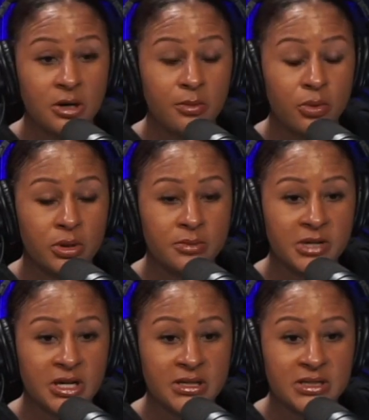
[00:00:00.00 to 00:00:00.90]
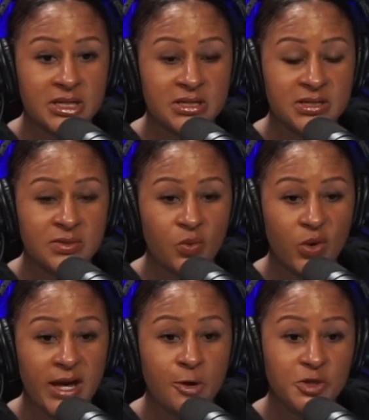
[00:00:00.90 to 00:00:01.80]
important because it's
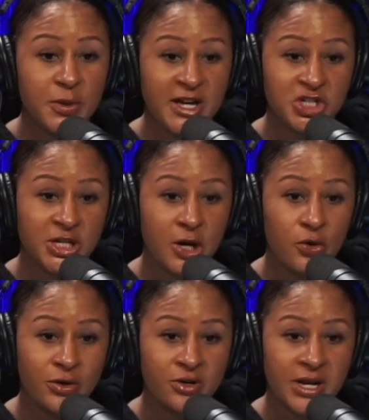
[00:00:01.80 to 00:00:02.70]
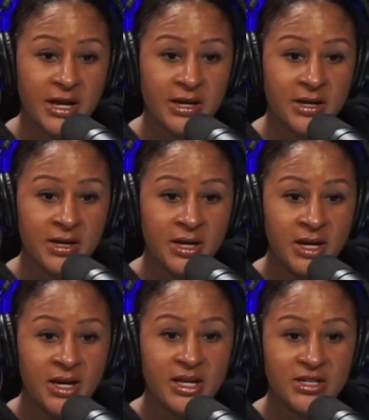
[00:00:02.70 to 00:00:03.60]
what helps you actually own your data.
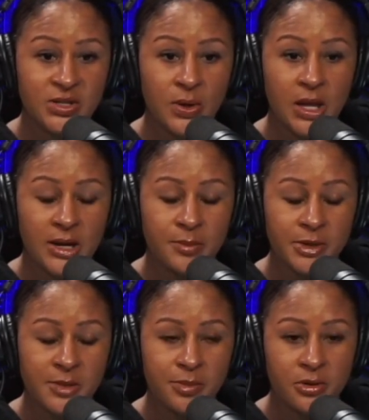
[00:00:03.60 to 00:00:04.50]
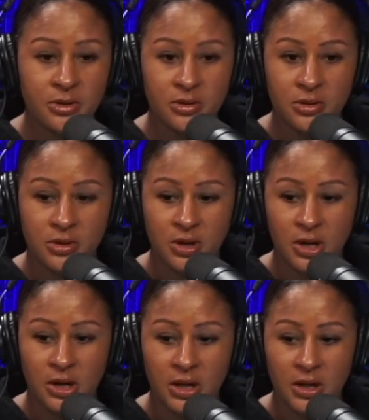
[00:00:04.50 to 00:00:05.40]
And so a lot of people
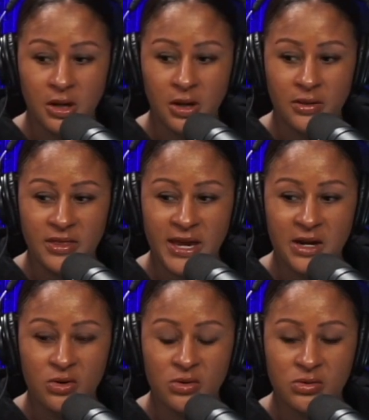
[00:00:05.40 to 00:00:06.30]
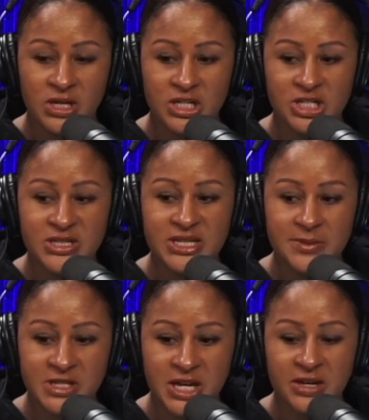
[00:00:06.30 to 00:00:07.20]
it just
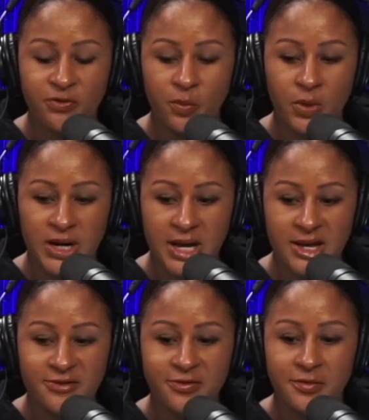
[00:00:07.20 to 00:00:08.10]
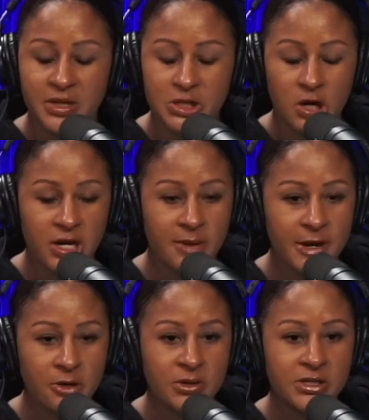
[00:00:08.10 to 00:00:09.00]
seems like from what I've been talking
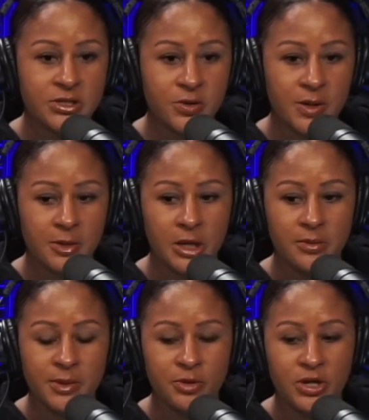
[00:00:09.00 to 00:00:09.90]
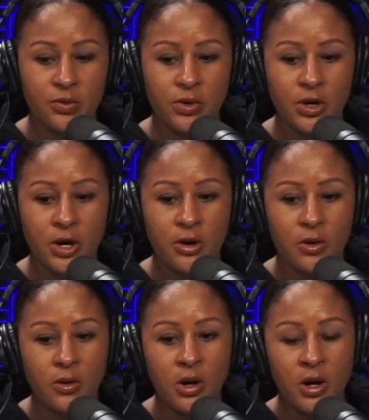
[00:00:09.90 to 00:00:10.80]
about on Instagram, a lot of people don't know